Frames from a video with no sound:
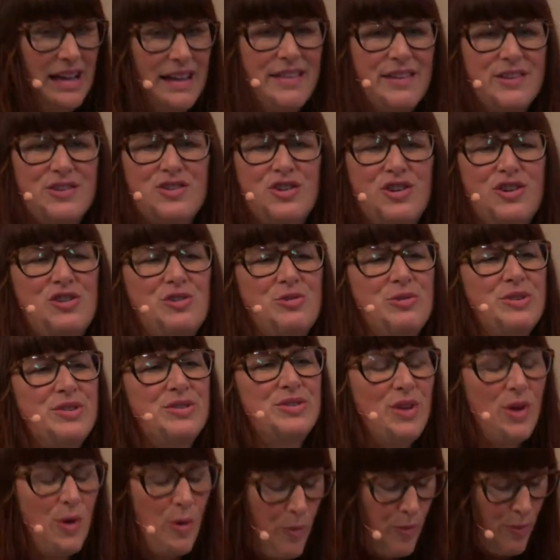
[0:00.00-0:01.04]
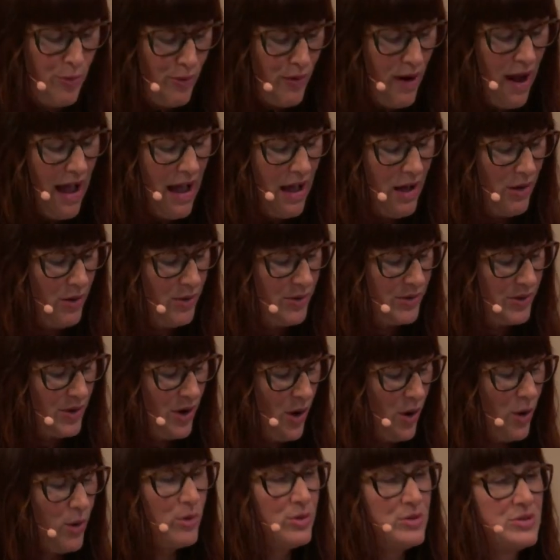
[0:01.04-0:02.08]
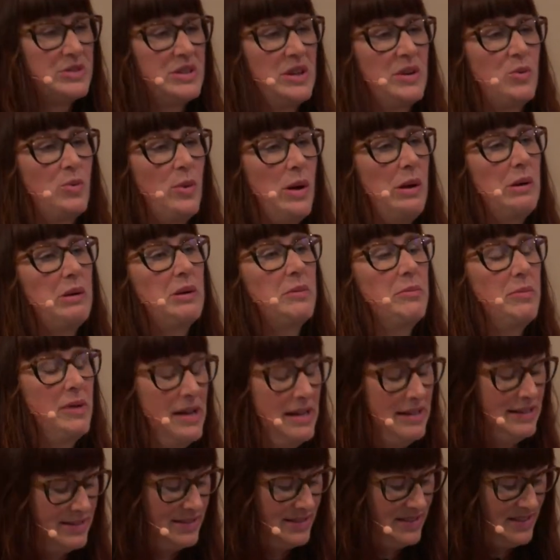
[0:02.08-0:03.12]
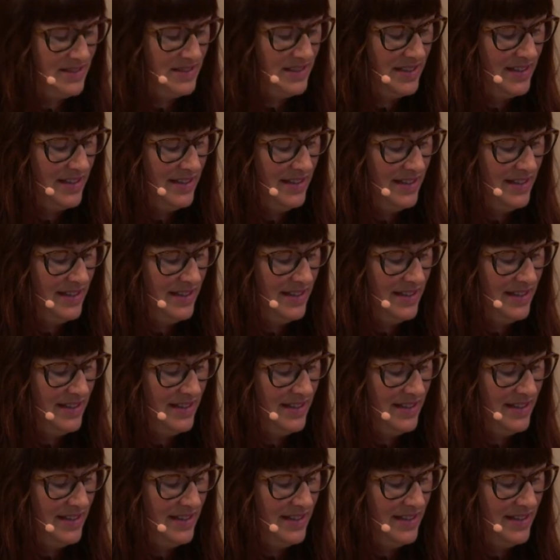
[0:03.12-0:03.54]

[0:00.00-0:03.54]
The church was so proud to host and welcome us.